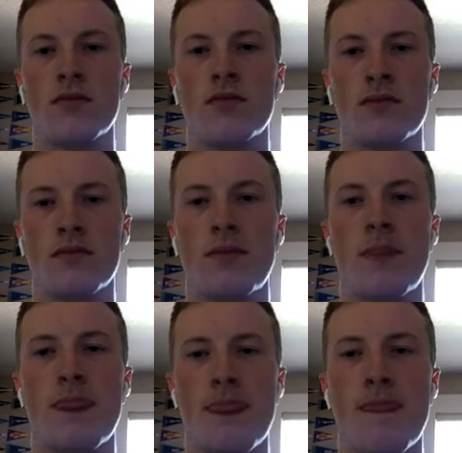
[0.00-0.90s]

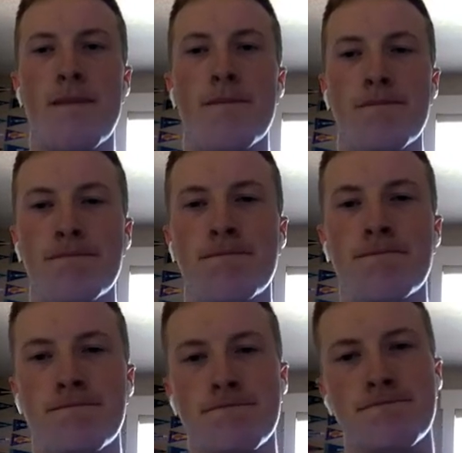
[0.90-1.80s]

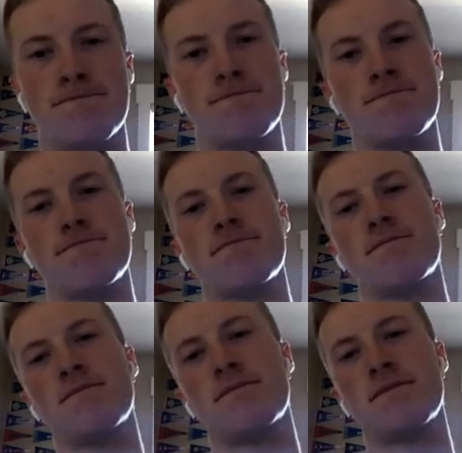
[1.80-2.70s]

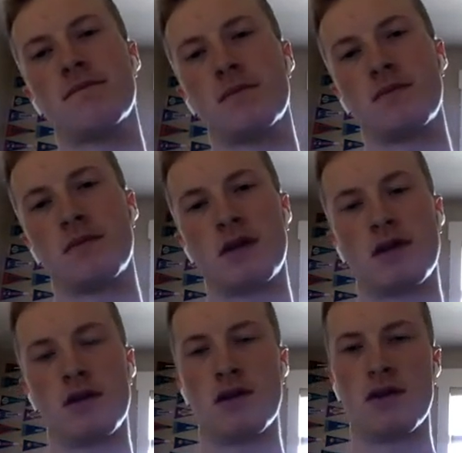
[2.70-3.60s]

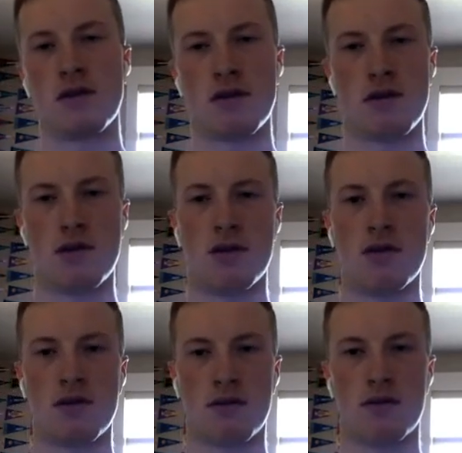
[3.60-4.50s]

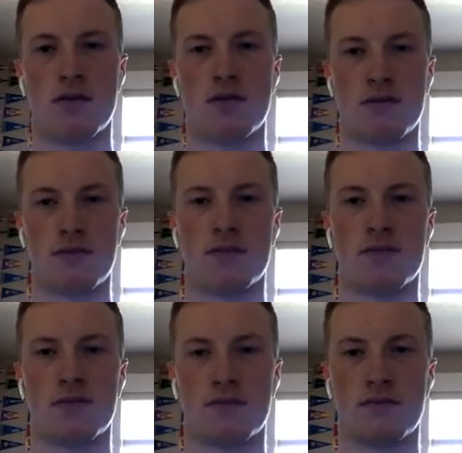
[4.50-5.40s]

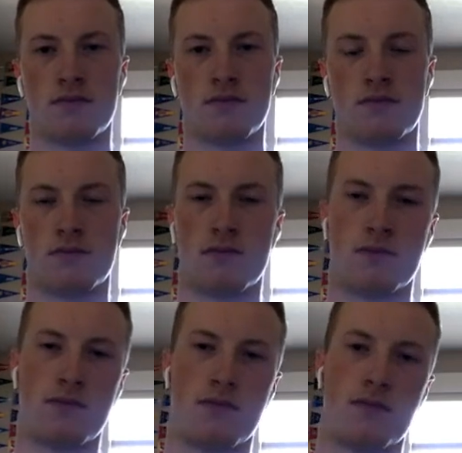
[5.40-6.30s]

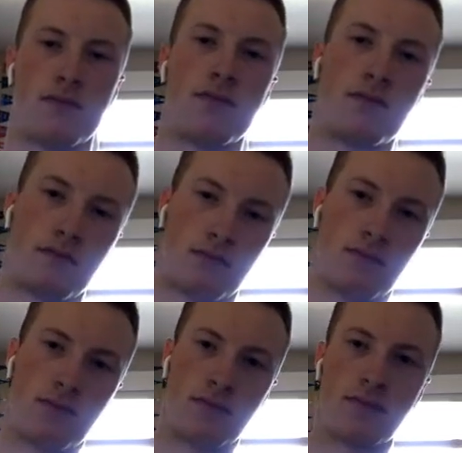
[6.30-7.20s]

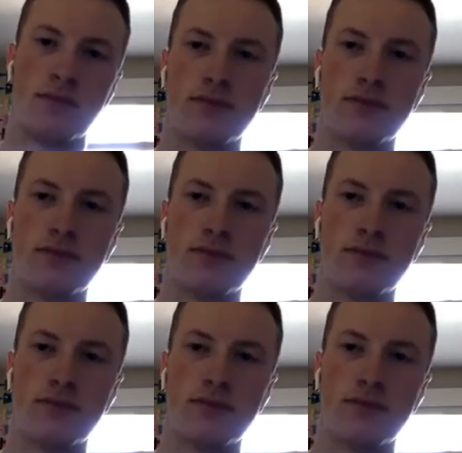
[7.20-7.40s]
The person shown says nothing.